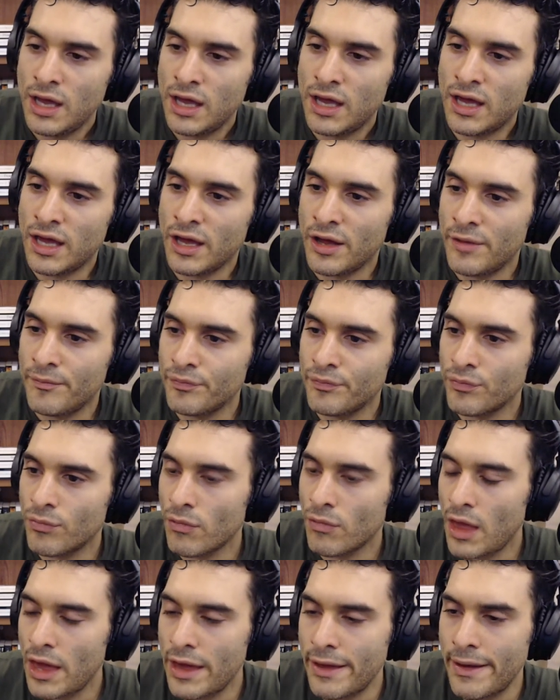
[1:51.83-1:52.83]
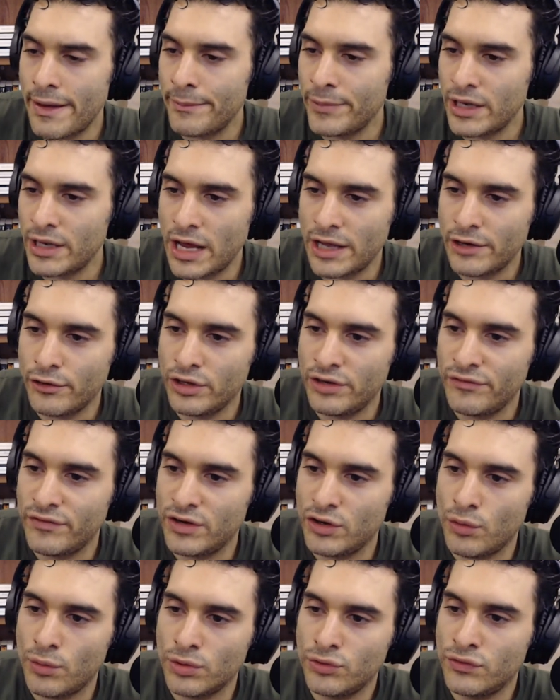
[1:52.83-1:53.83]
Um, I mean, I don't even
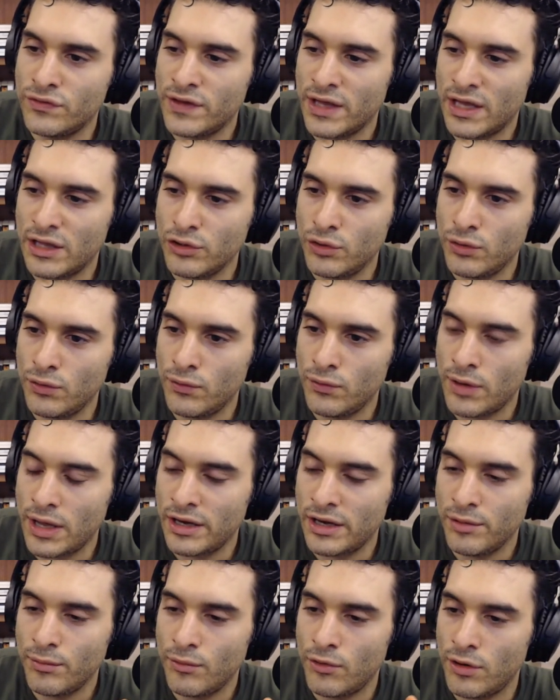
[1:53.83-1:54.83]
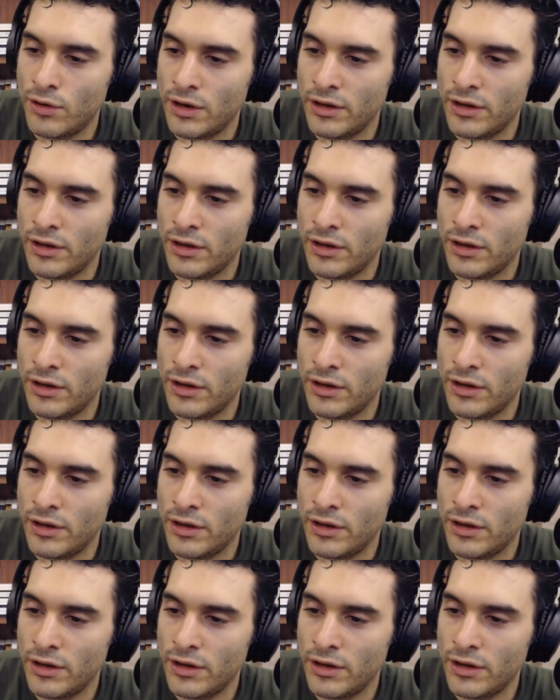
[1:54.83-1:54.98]
know what to tell you anymore.